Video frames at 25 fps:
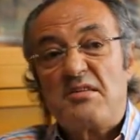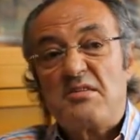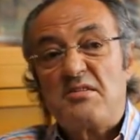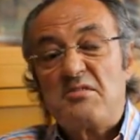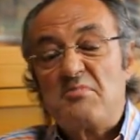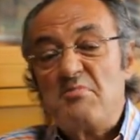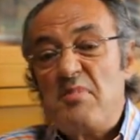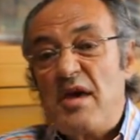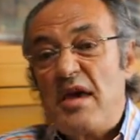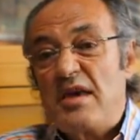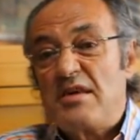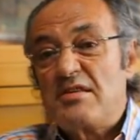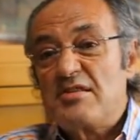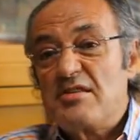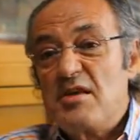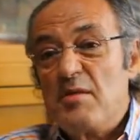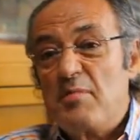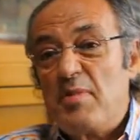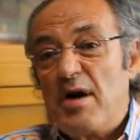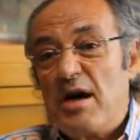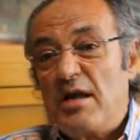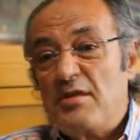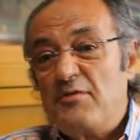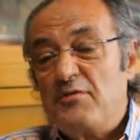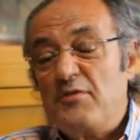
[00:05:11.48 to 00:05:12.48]
makes
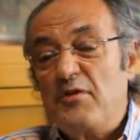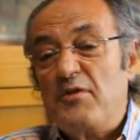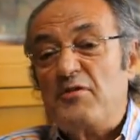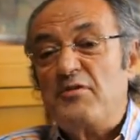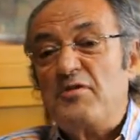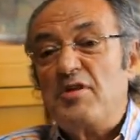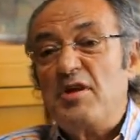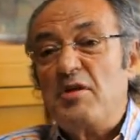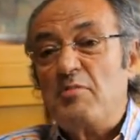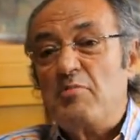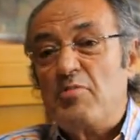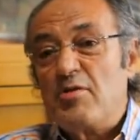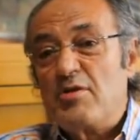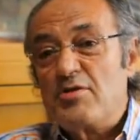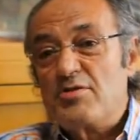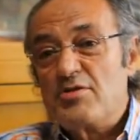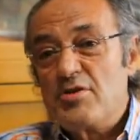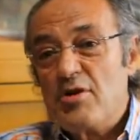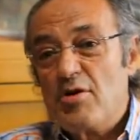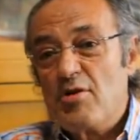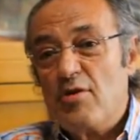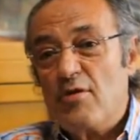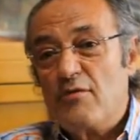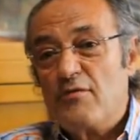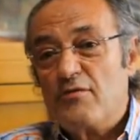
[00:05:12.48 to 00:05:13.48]
about
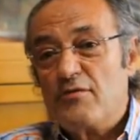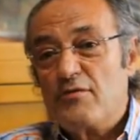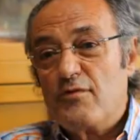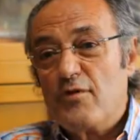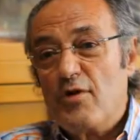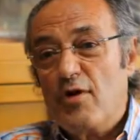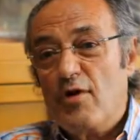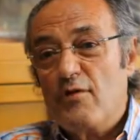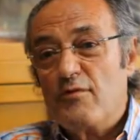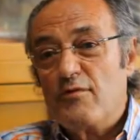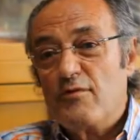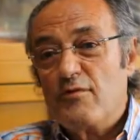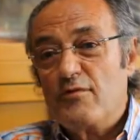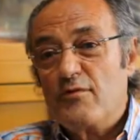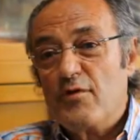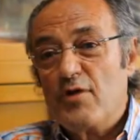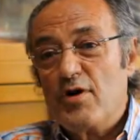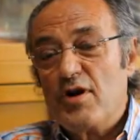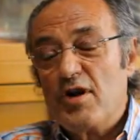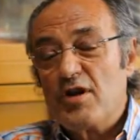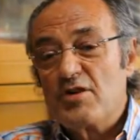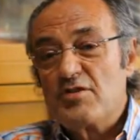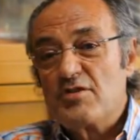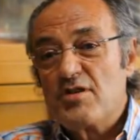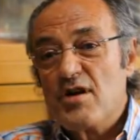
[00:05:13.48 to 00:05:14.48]
15% of
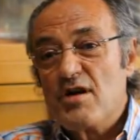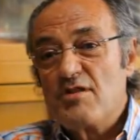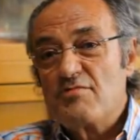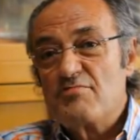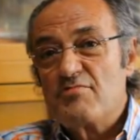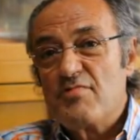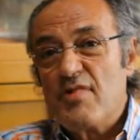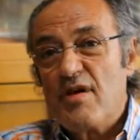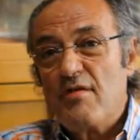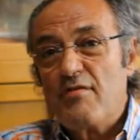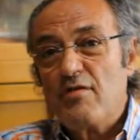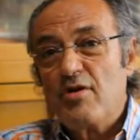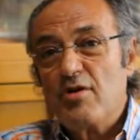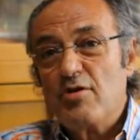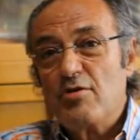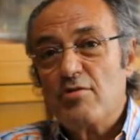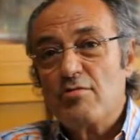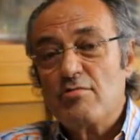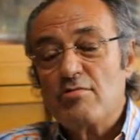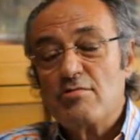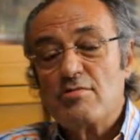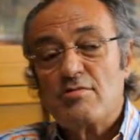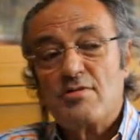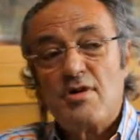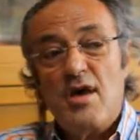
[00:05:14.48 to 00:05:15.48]
foreign exchange
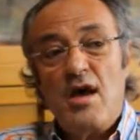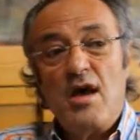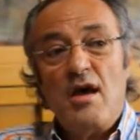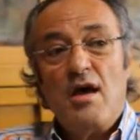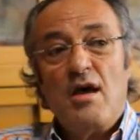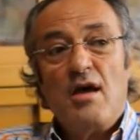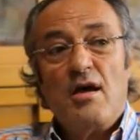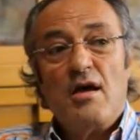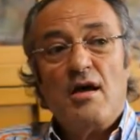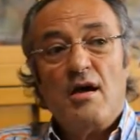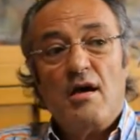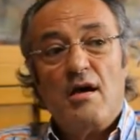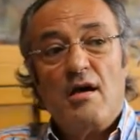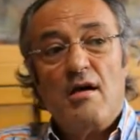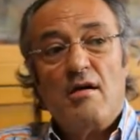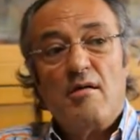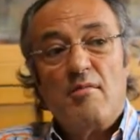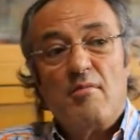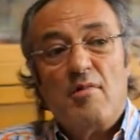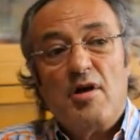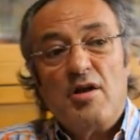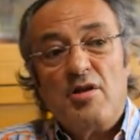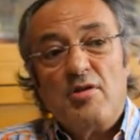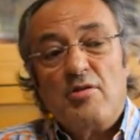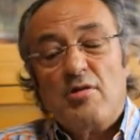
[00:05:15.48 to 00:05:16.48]
revenues.
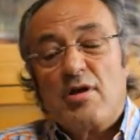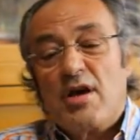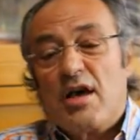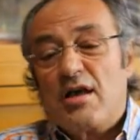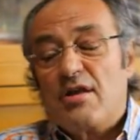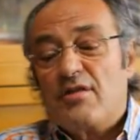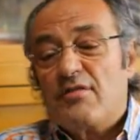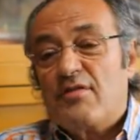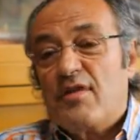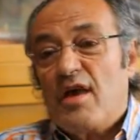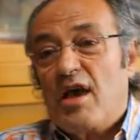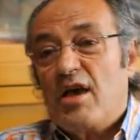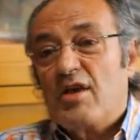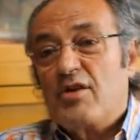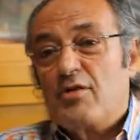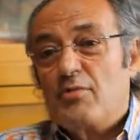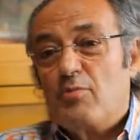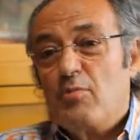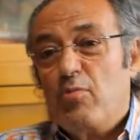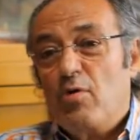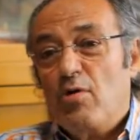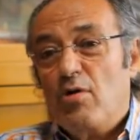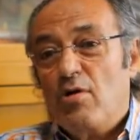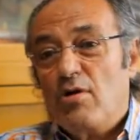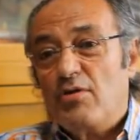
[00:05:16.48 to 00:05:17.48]
When you look at its
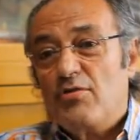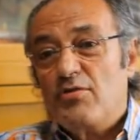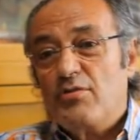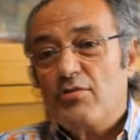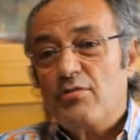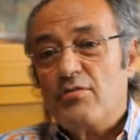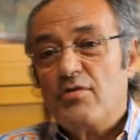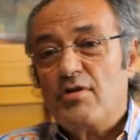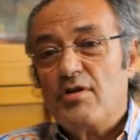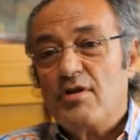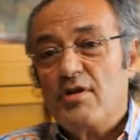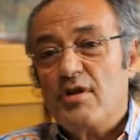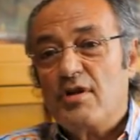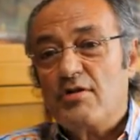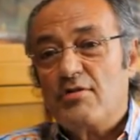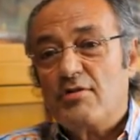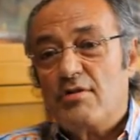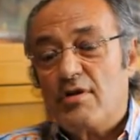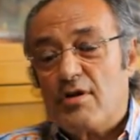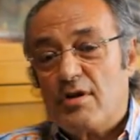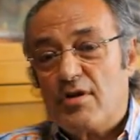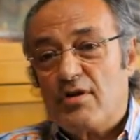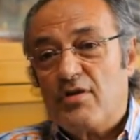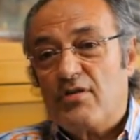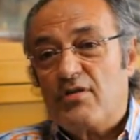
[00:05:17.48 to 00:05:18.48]
exports, you see that
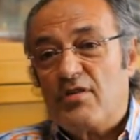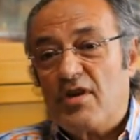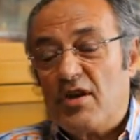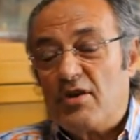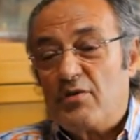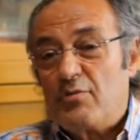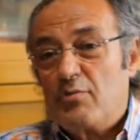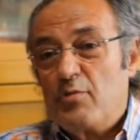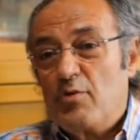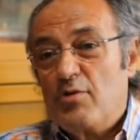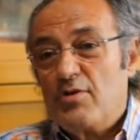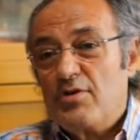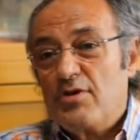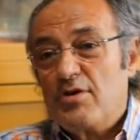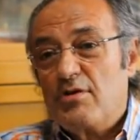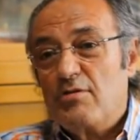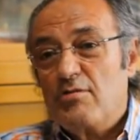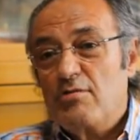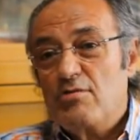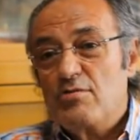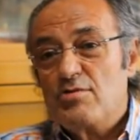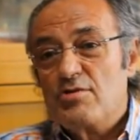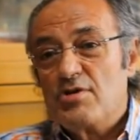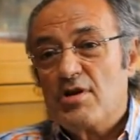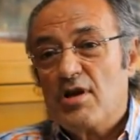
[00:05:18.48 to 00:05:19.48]
Turkey is exporting
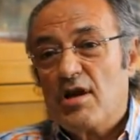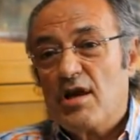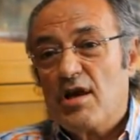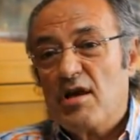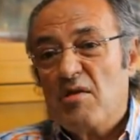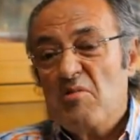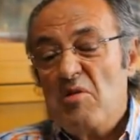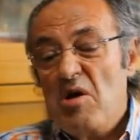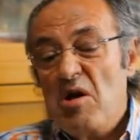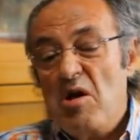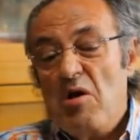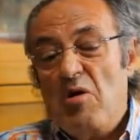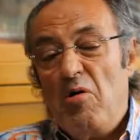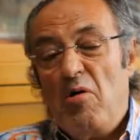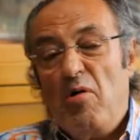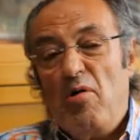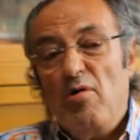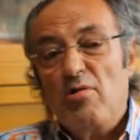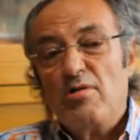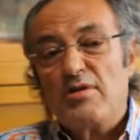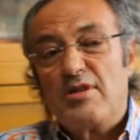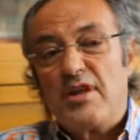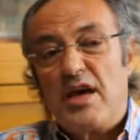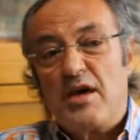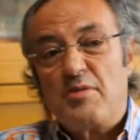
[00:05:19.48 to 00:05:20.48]
usually
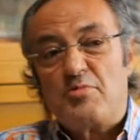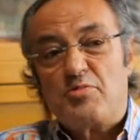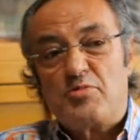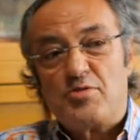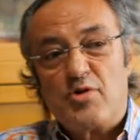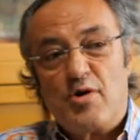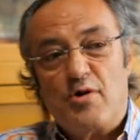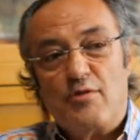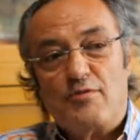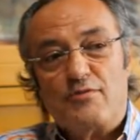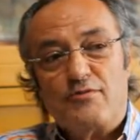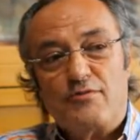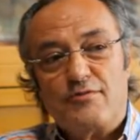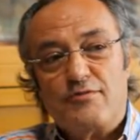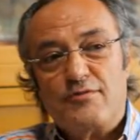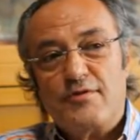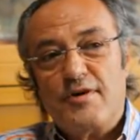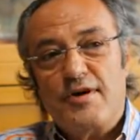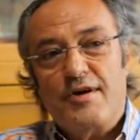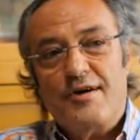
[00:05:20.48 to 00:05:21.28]
all types of